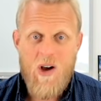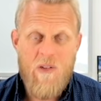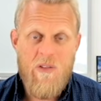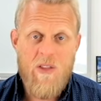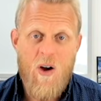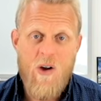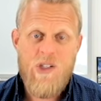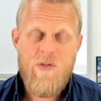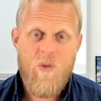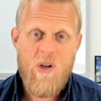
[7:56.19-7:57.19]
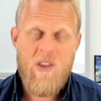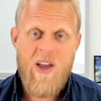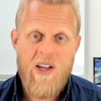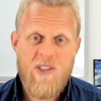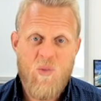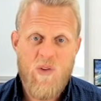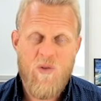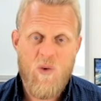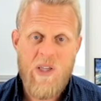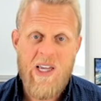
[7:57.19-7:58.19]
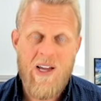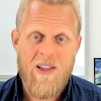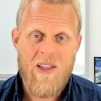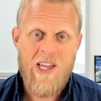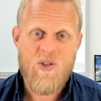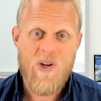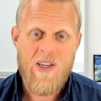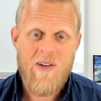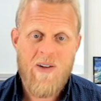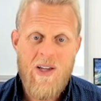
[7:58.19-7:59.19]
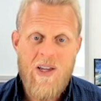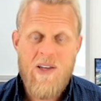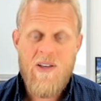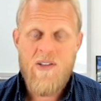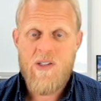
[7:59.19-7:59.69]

Of those, 40,000 were fully electric. So